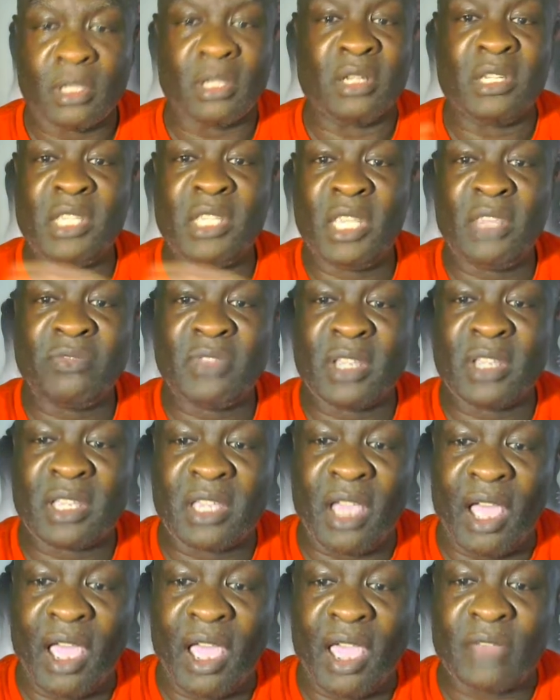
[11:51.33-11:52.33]
leave the
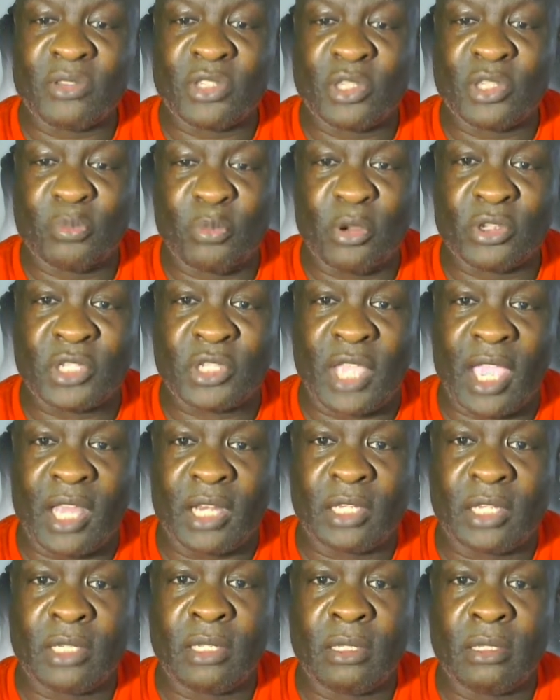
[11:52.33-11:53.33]
God
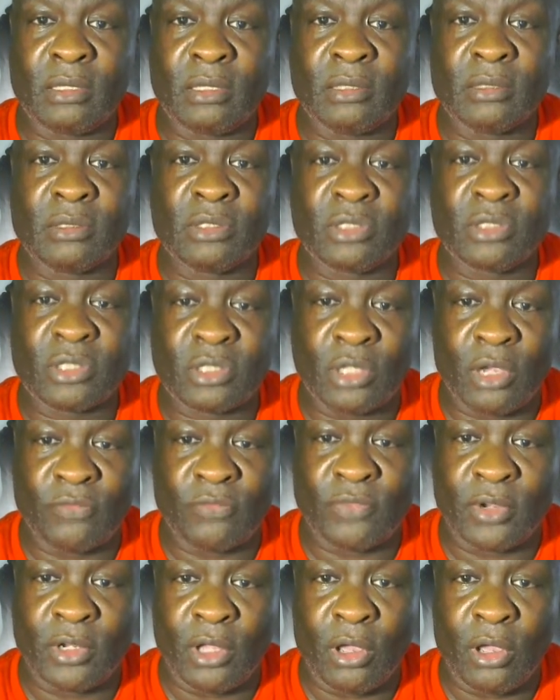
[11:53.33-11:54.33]
spirituality stuff
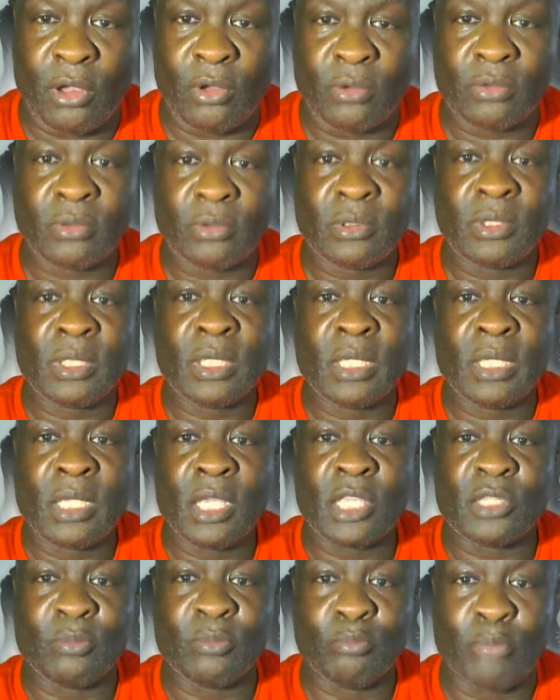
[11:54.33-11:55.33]
alone.
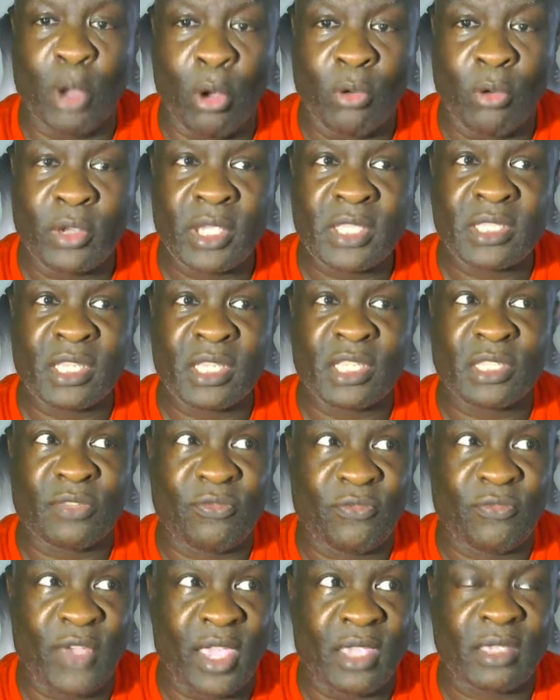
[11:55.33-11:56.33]
It's bogus, it's
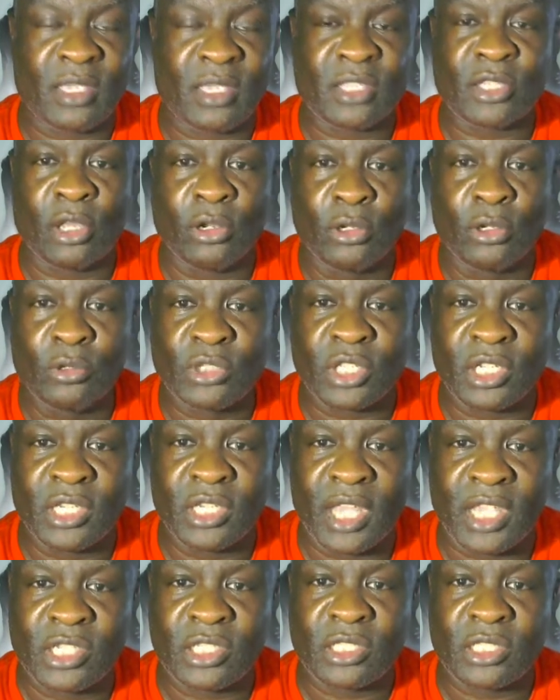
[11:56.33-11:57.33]
fake, it's
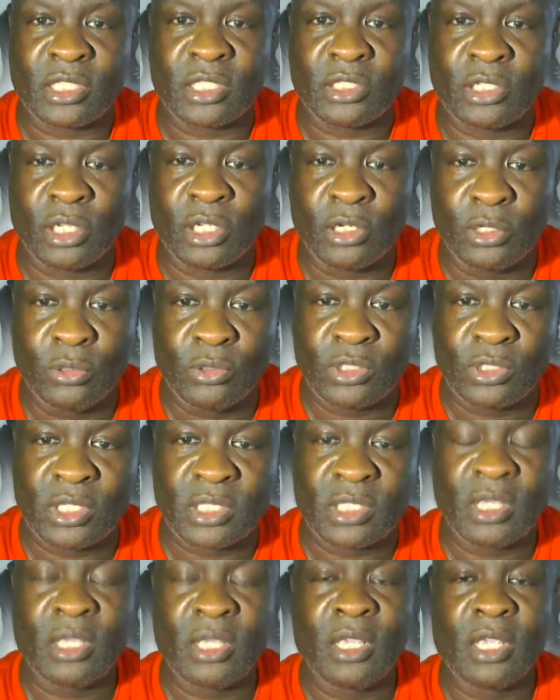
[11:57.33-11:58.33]
hallucinations, it's
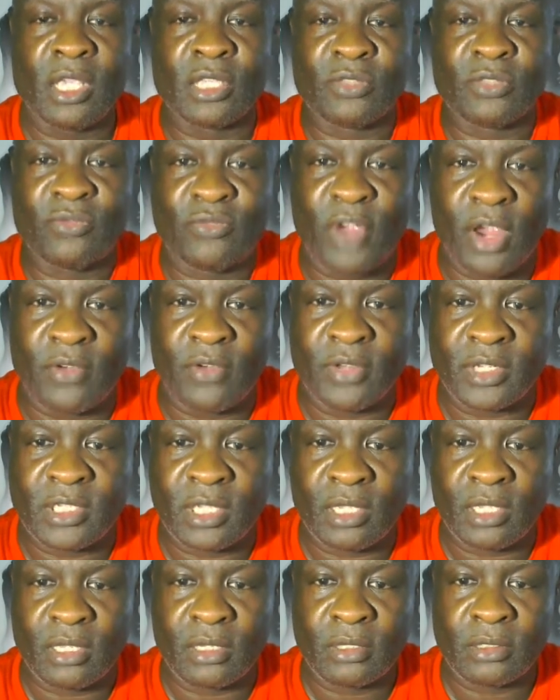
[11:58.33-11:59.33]
delusions, it's fairy
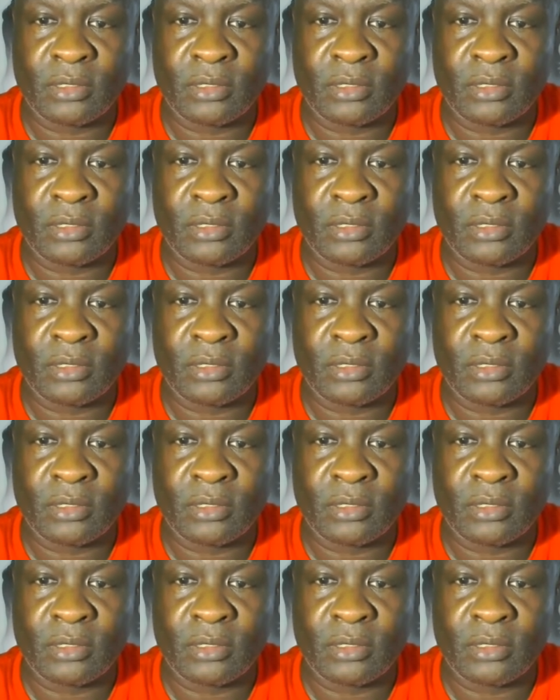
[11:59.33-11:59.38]
tale.